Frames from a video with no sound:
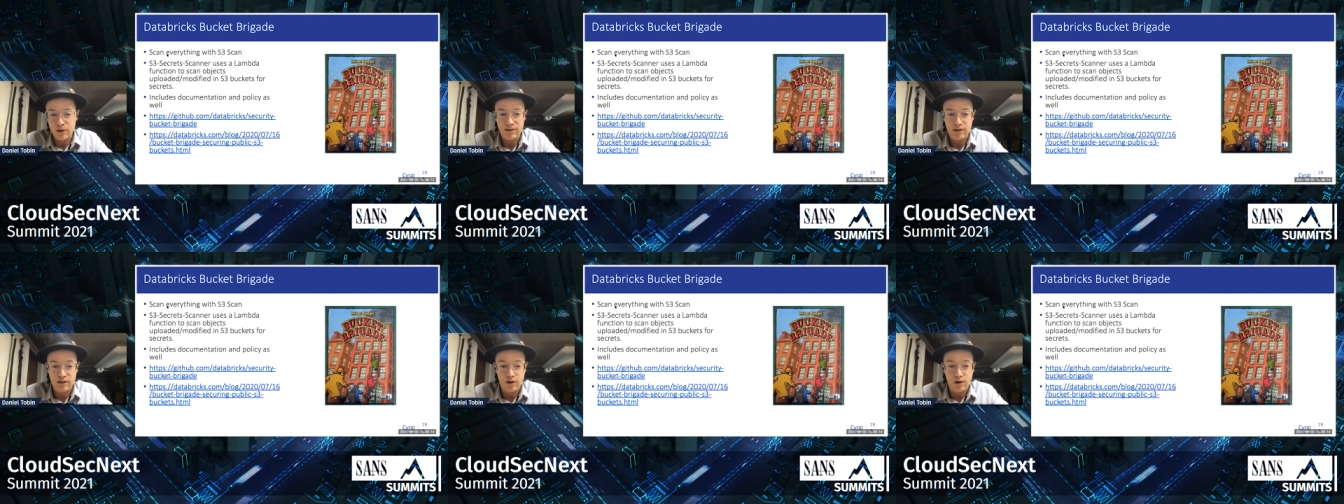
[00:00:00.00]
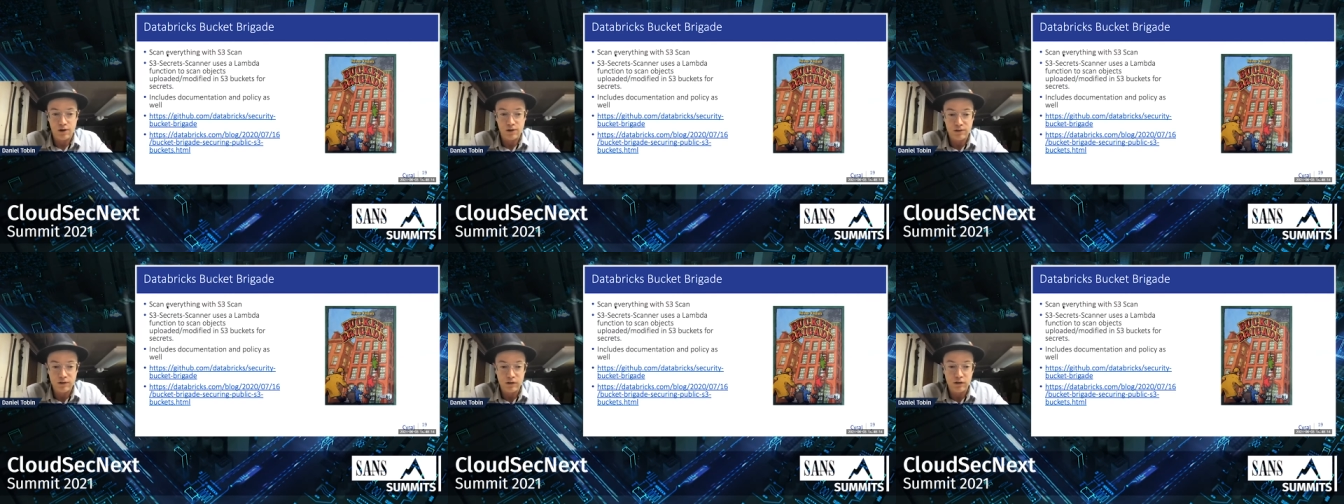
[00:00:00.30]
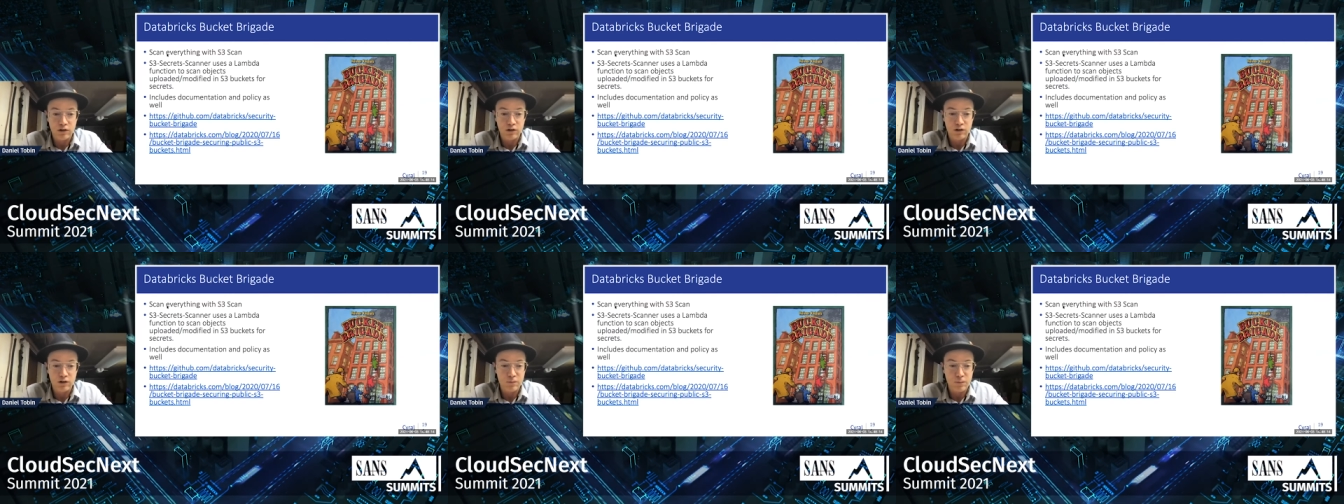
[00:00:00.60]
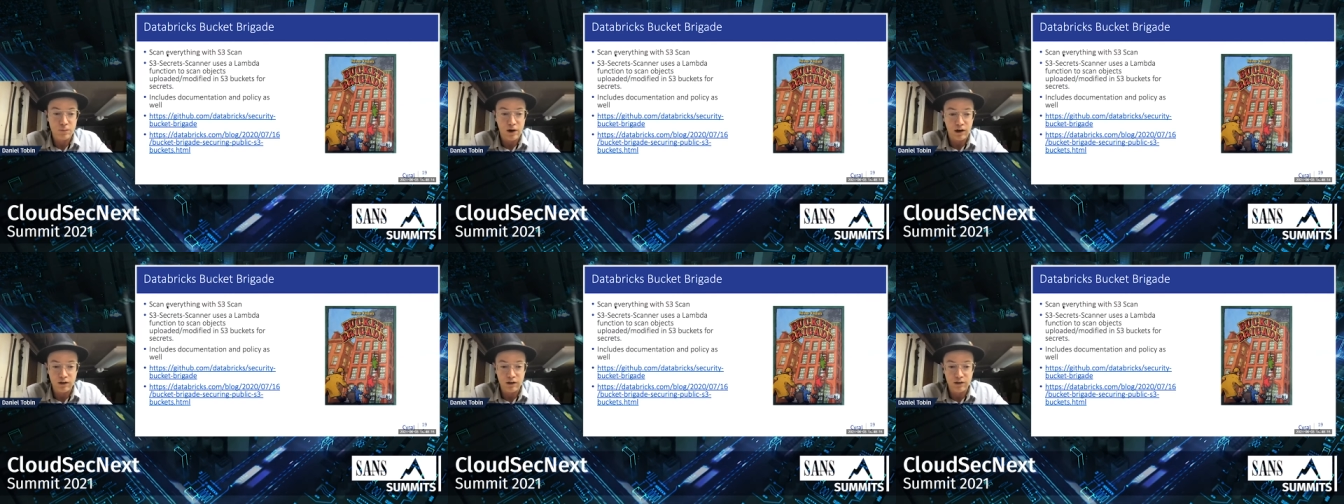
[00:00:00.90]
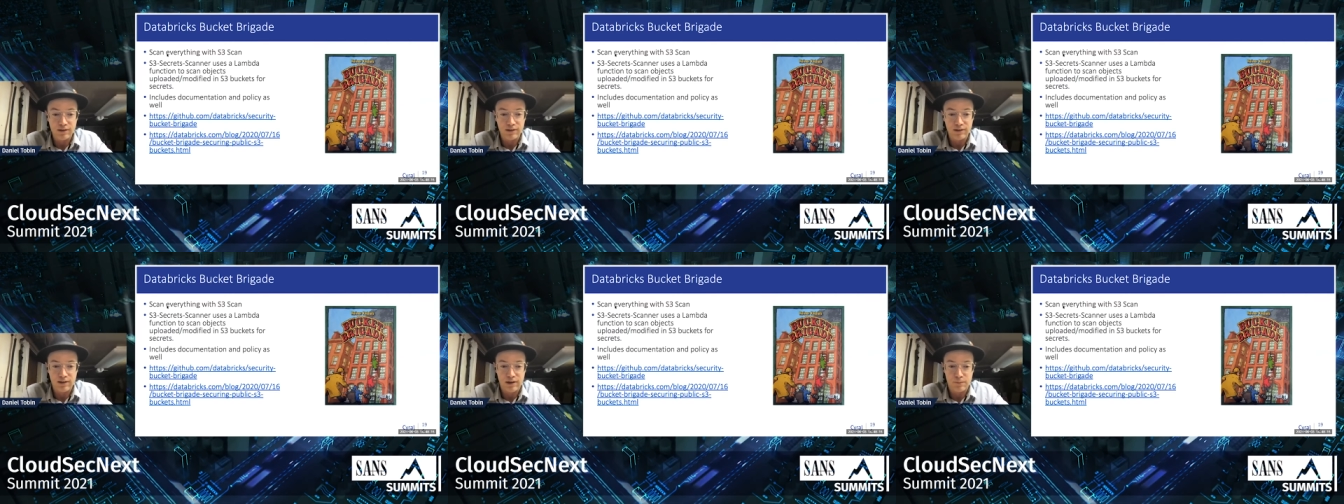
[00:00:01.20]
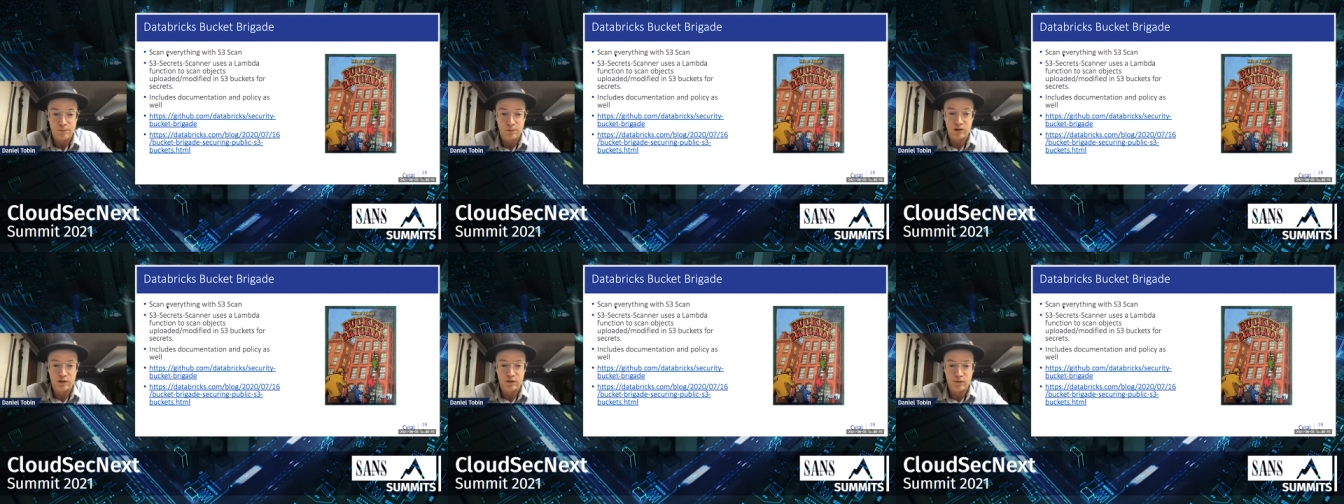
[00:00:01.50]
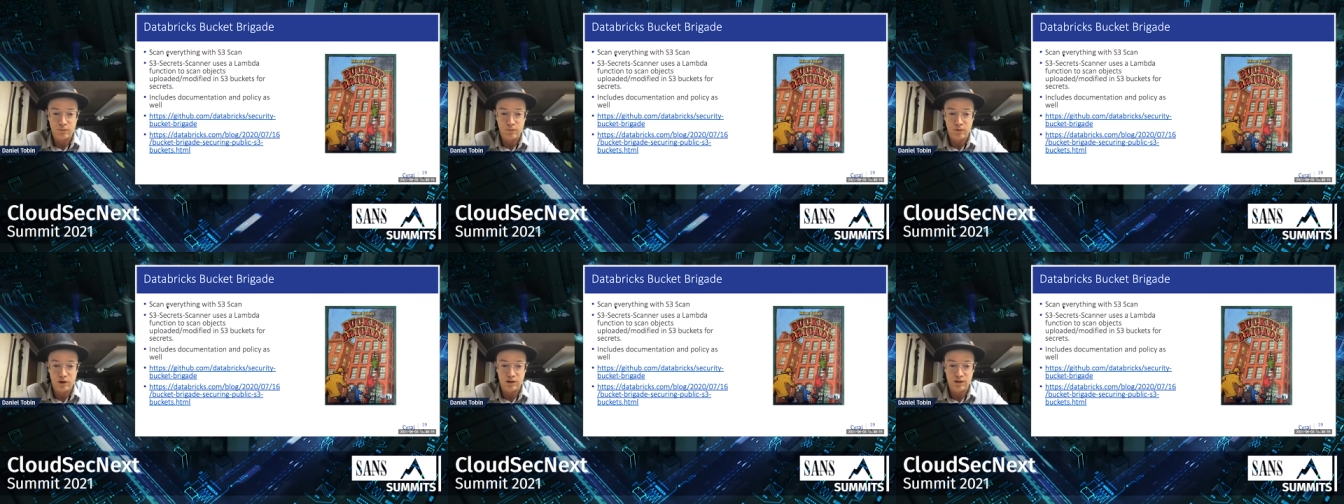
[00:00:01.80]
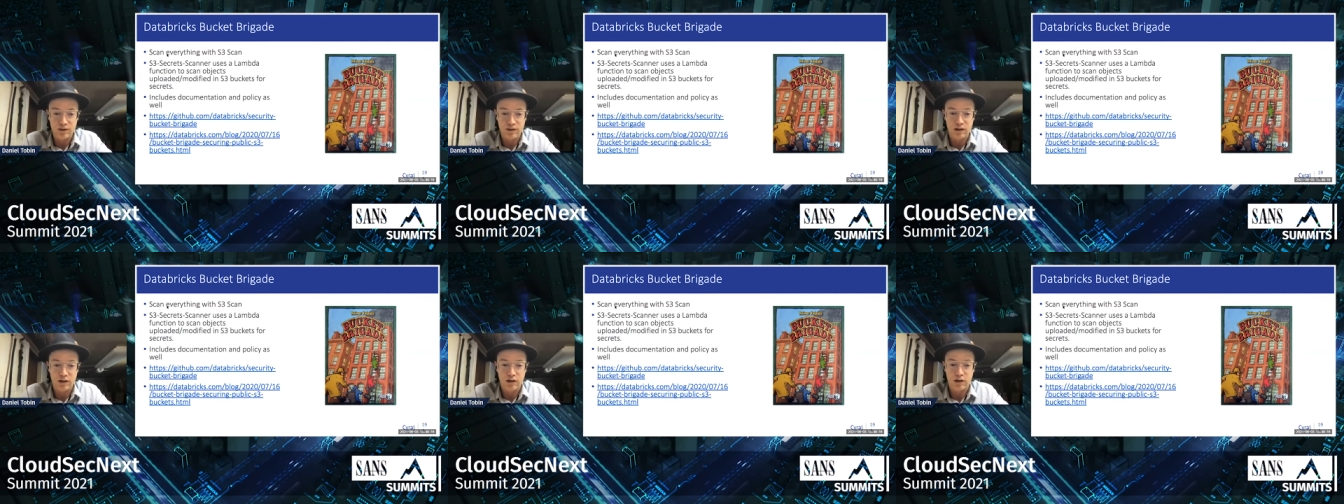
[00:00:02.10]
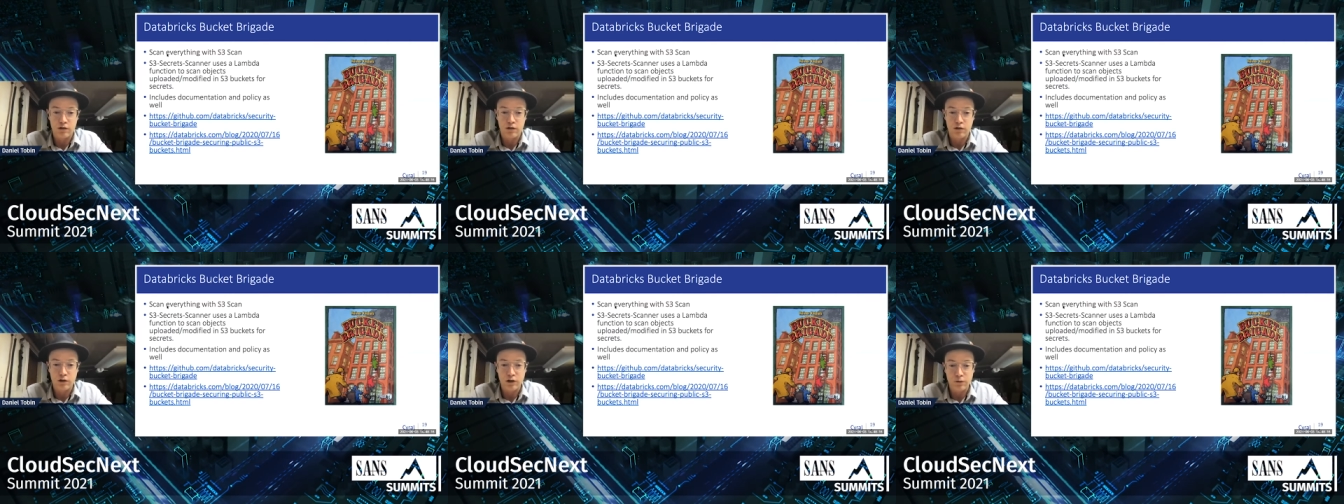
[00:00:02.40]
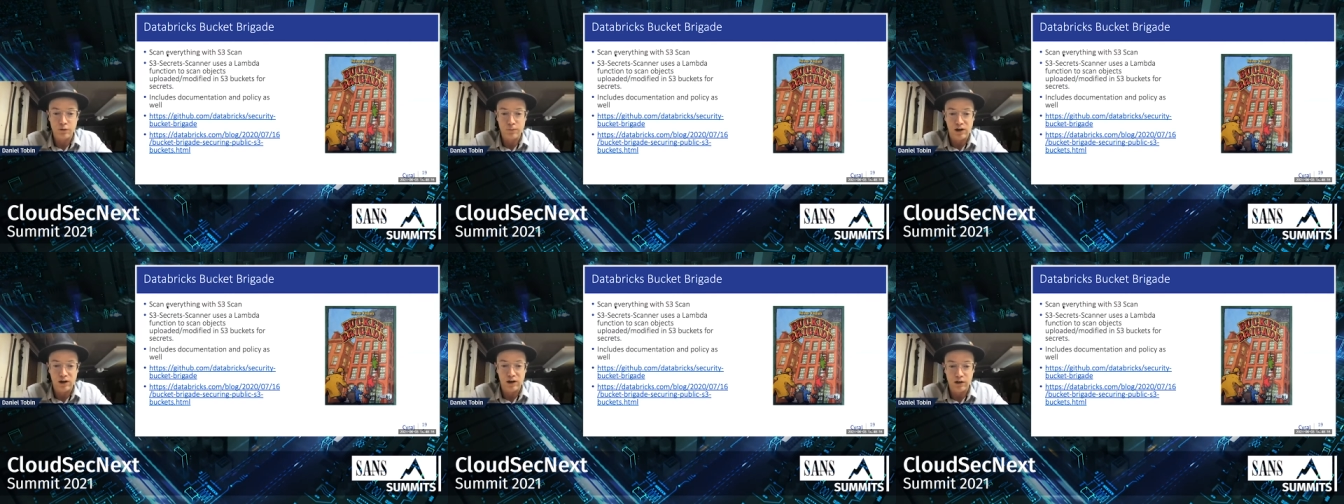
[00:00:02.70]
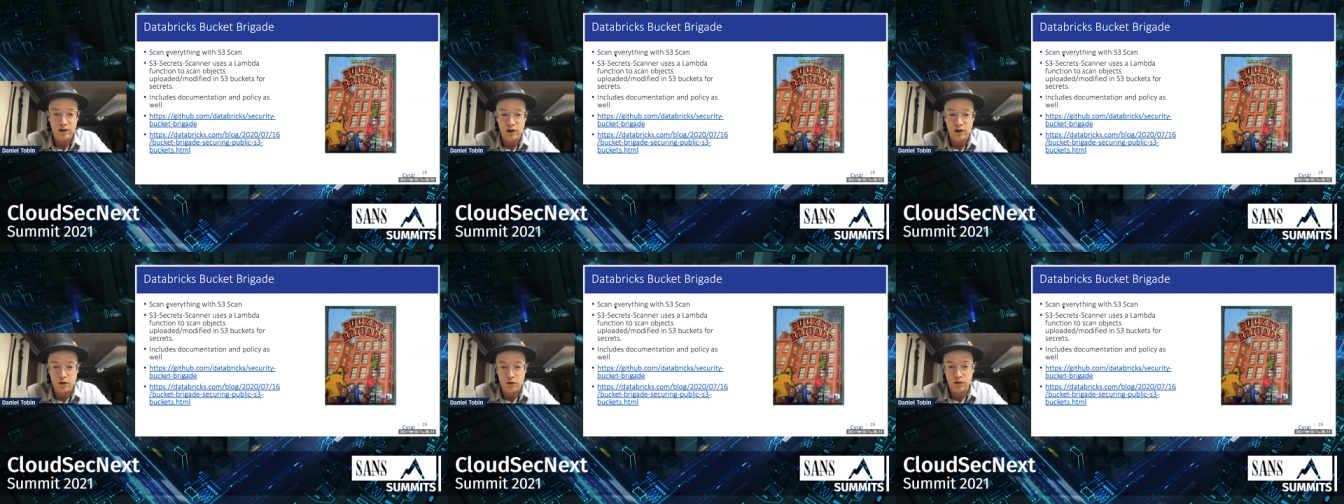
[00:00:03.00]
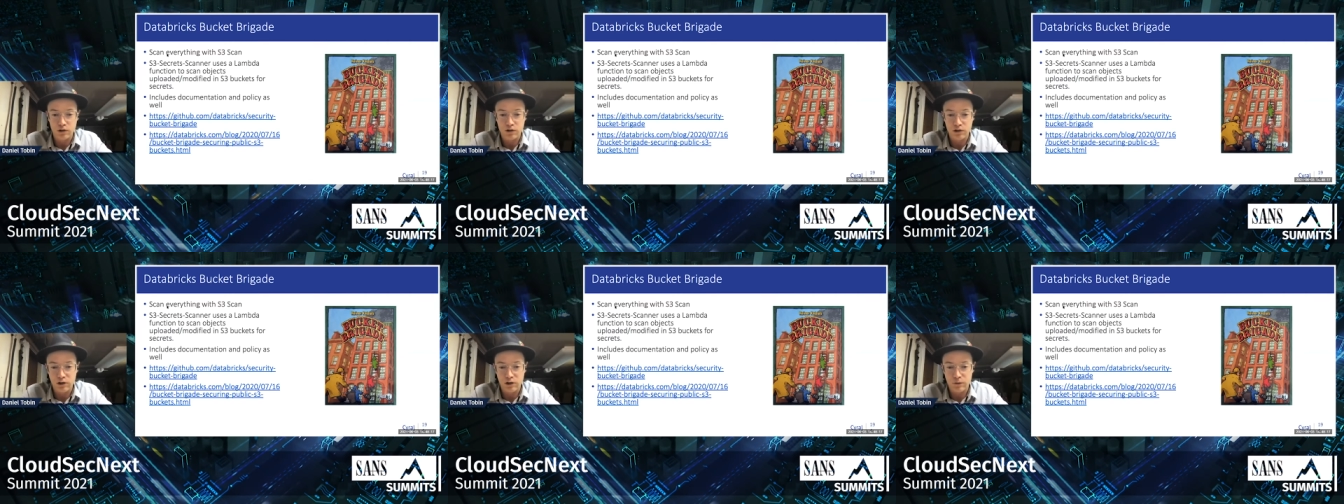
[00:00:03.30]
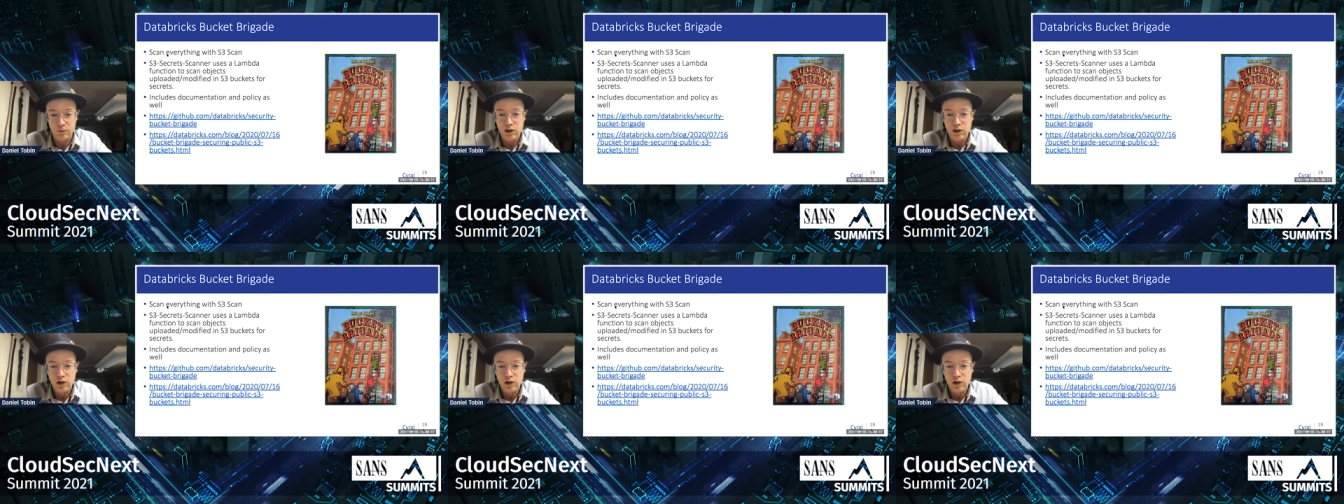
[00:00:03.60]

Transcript: that it also includes policy templates for maintaining clear bucket ownership,